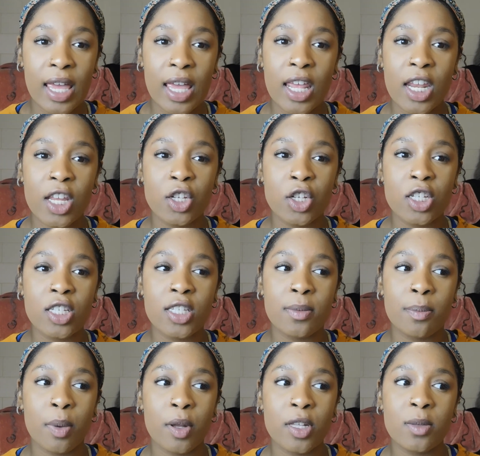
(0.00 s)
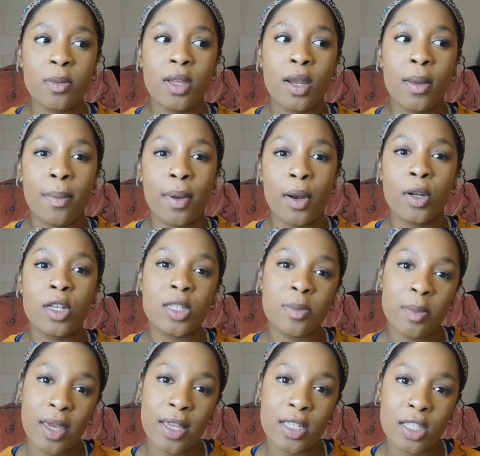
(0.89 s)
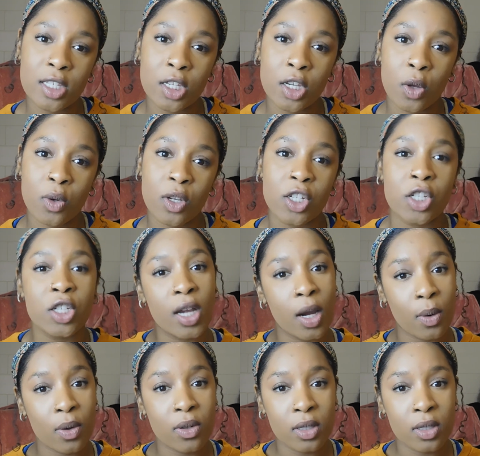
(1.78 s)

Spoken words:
And it just puts me in a better space, to share with